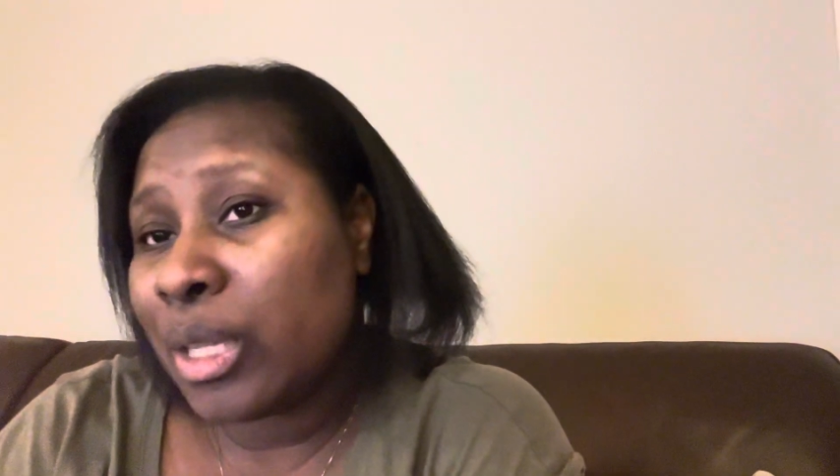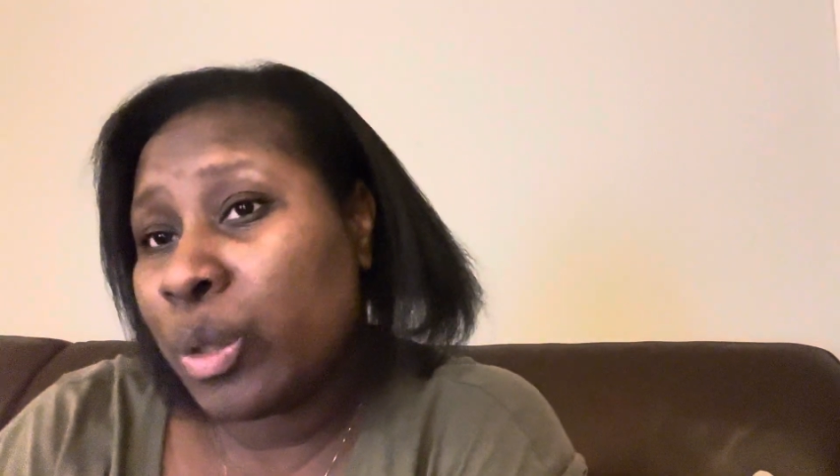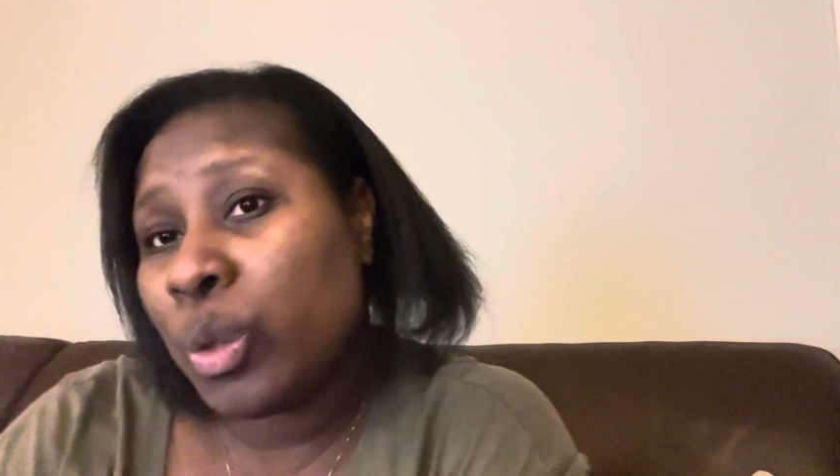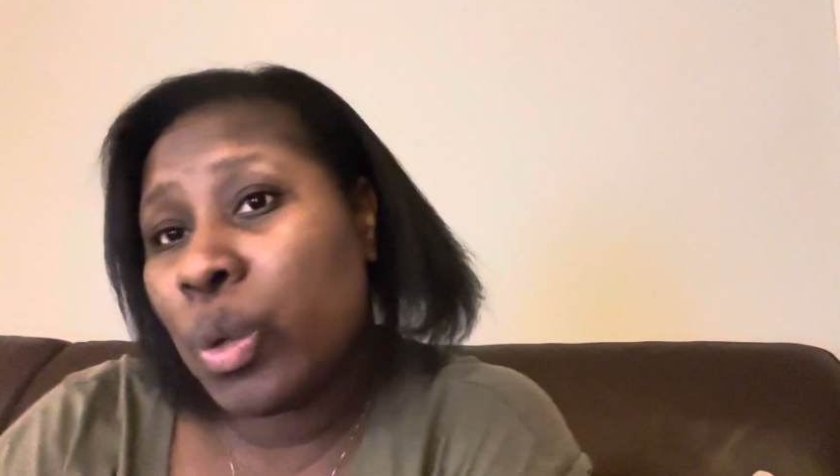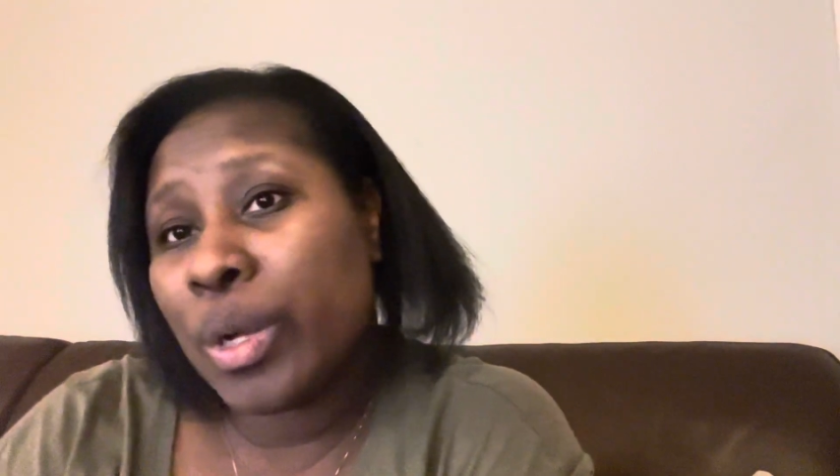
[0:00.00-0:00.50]

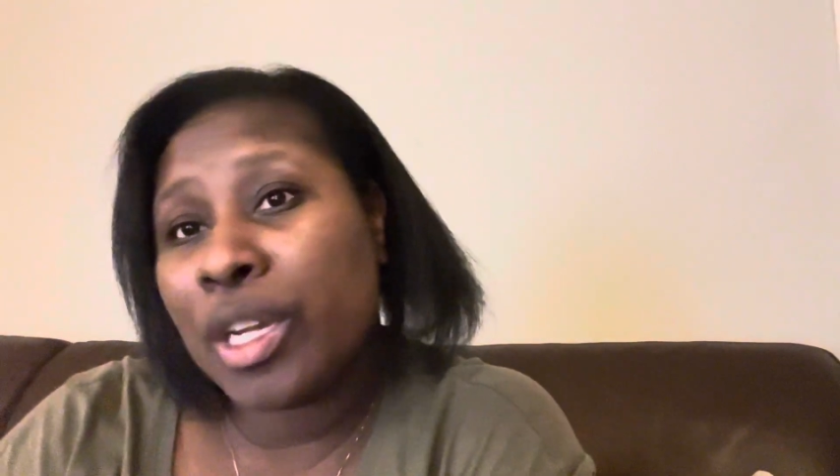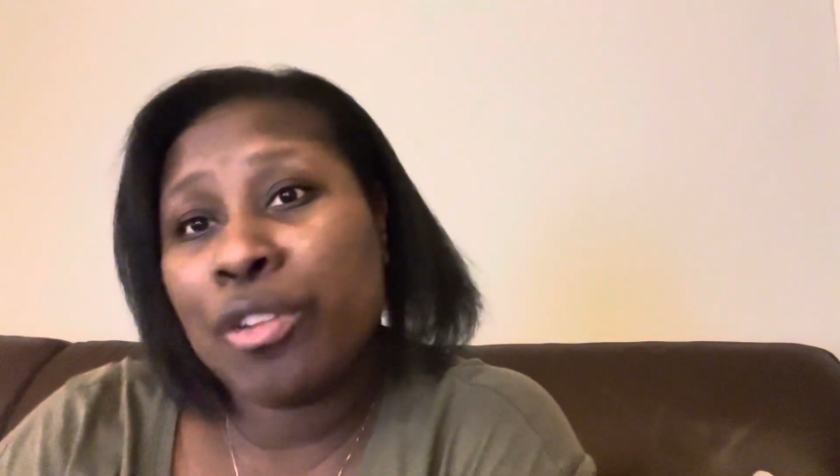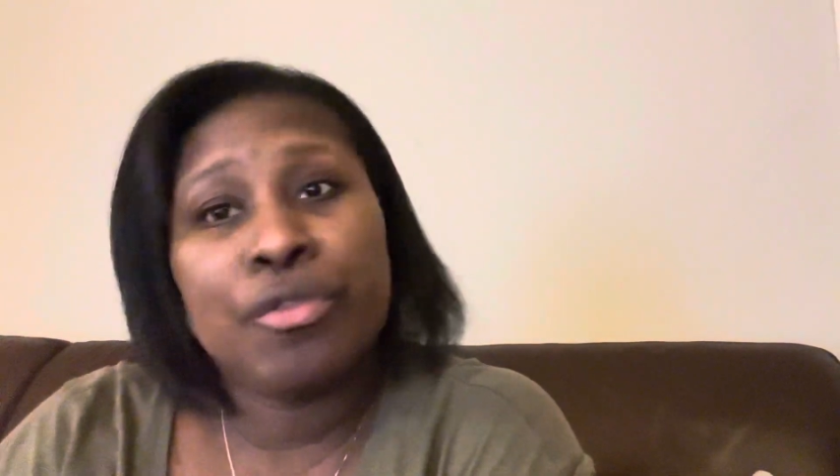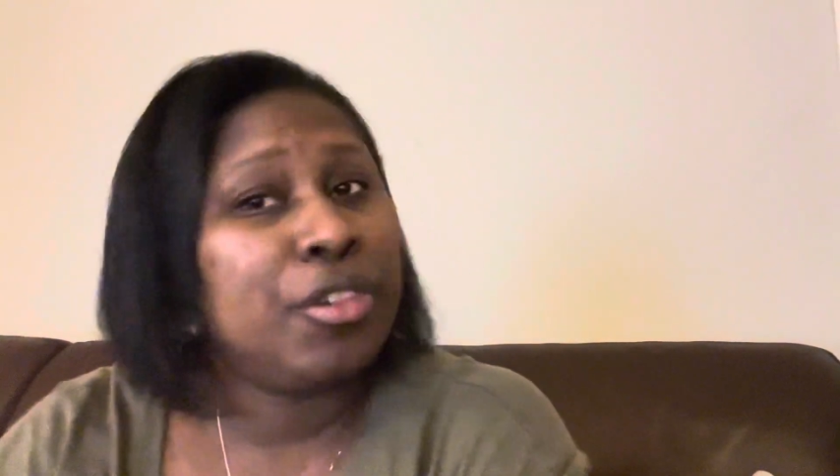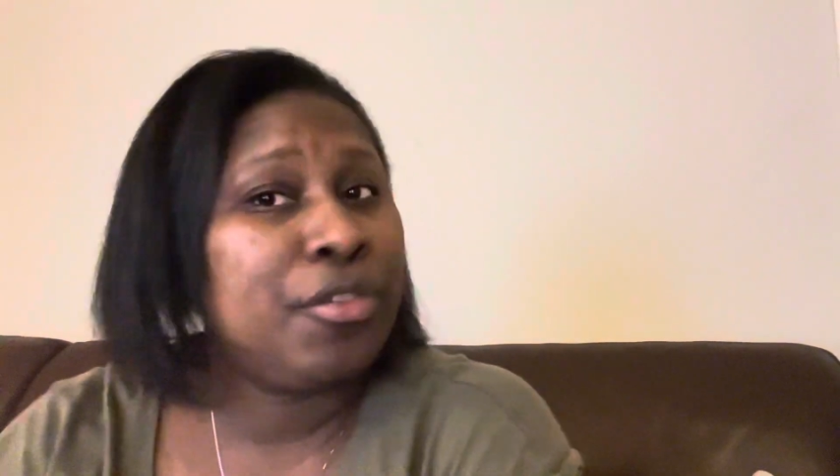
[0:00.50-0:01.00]
little quick
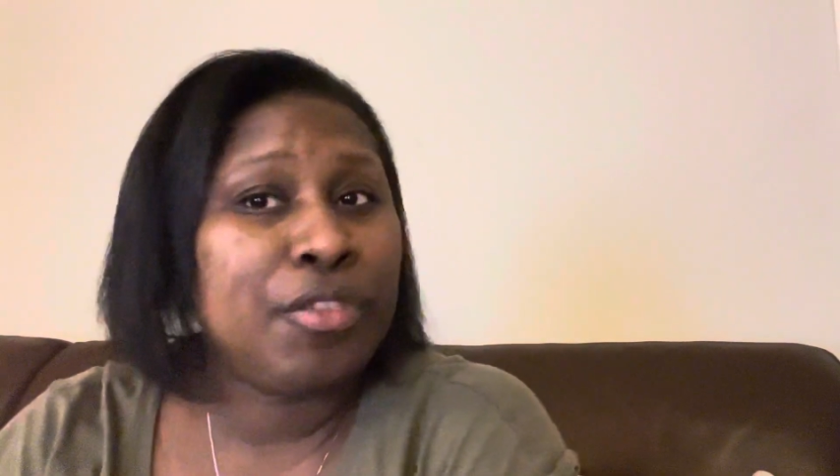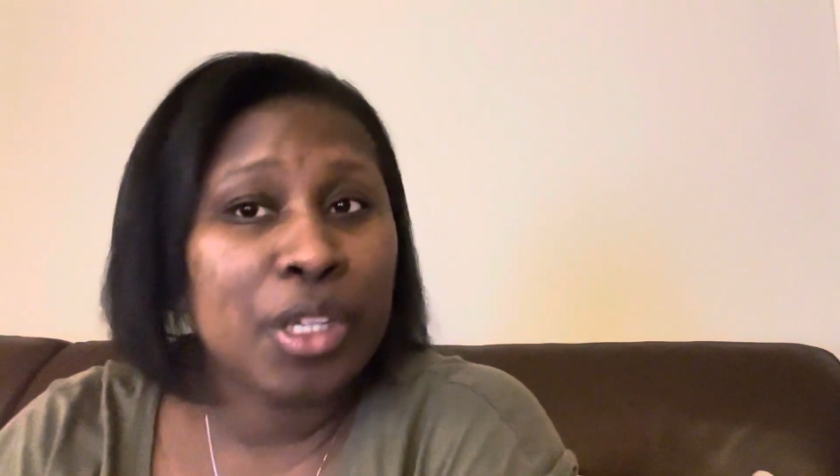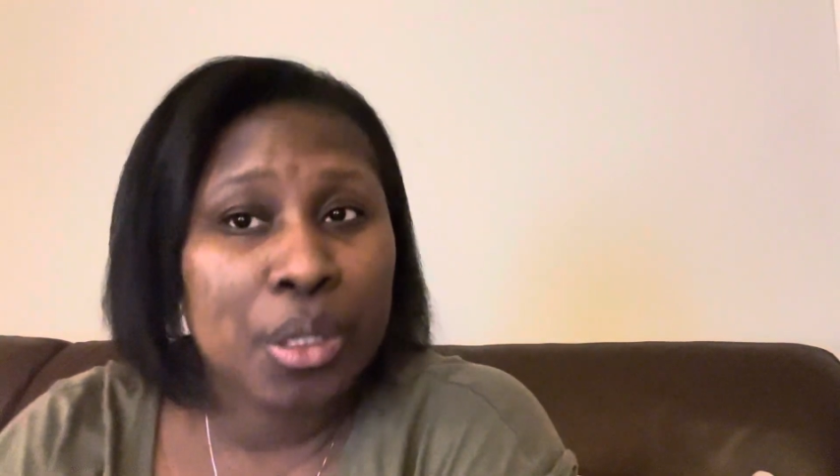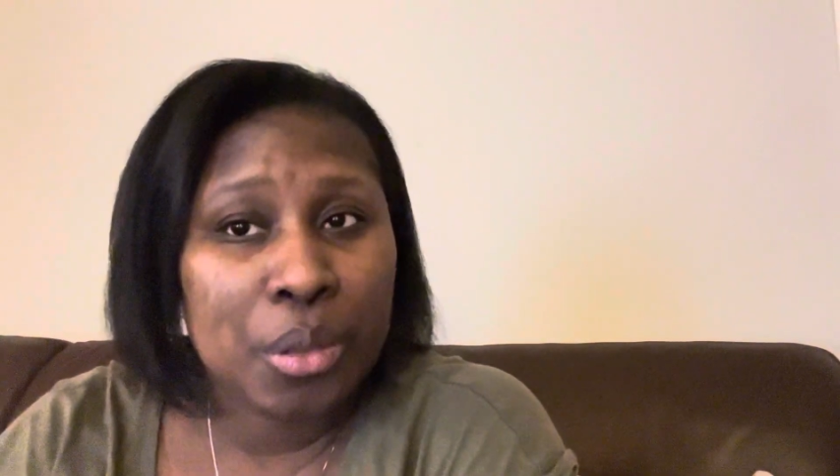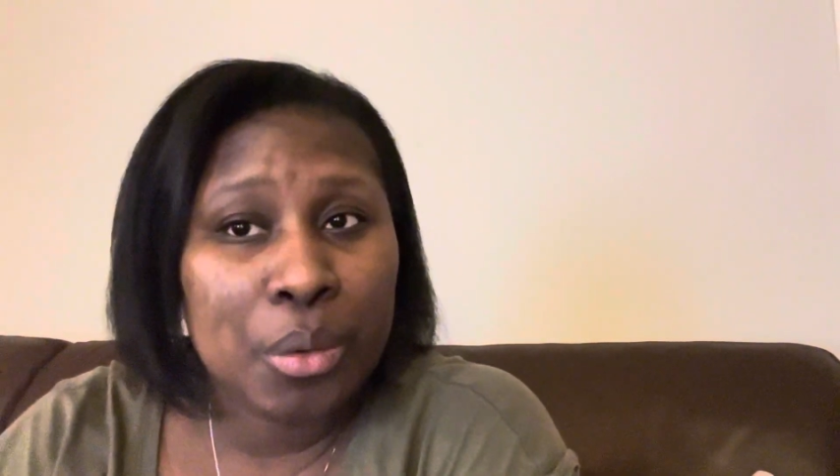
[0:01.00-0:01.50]

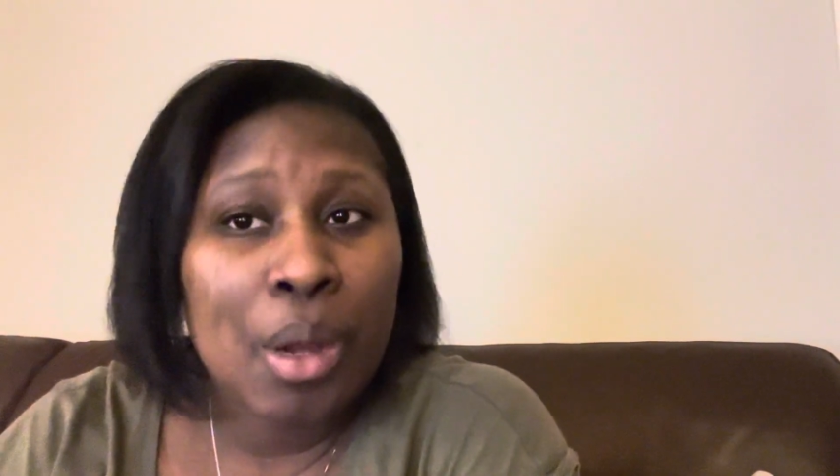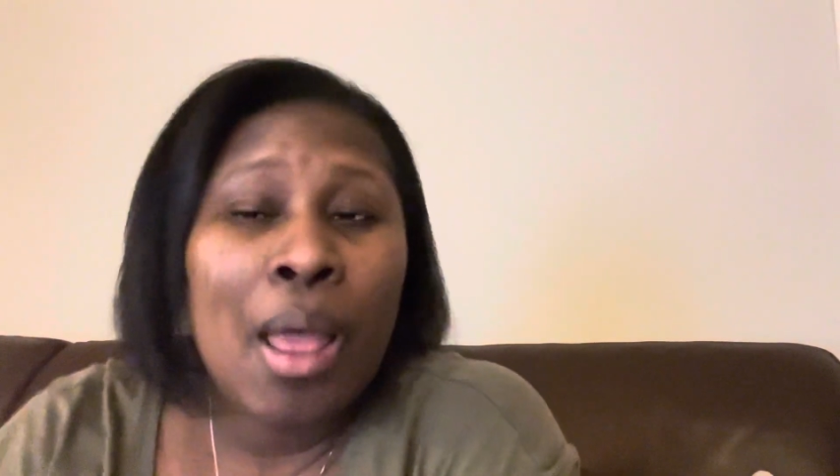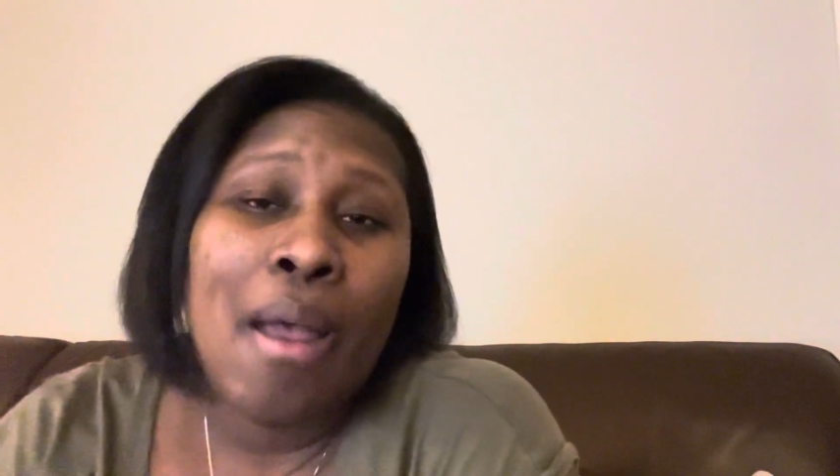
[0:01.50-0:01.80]
review